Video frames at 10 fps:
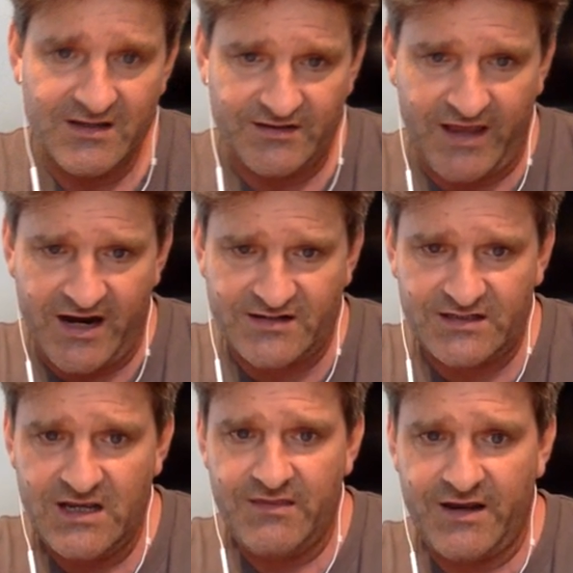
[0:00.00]
So
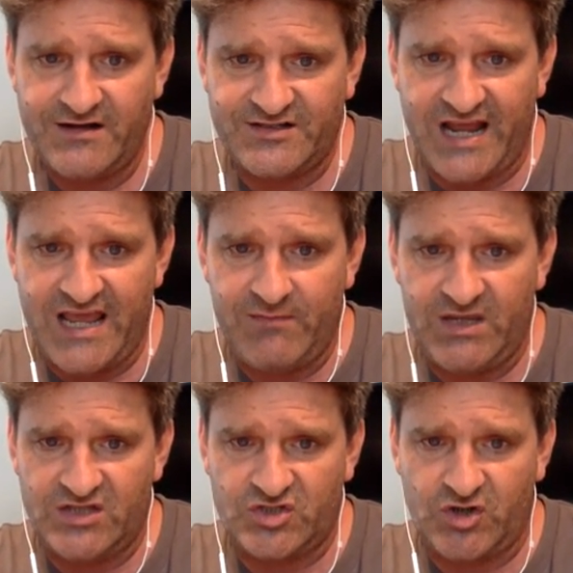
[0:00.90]
there's
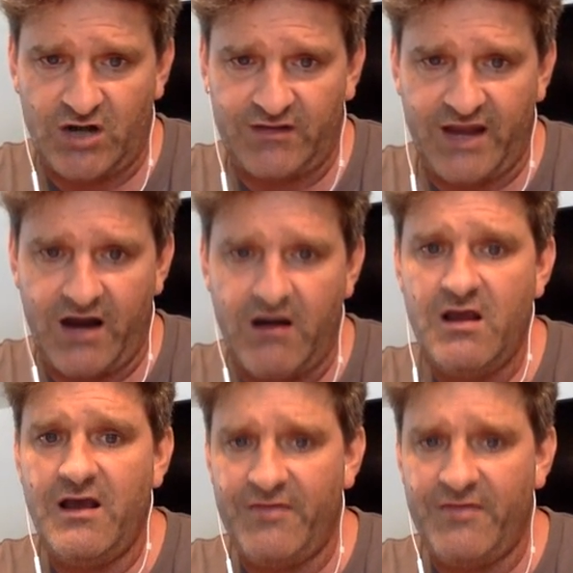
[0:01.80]
Damian's truck there,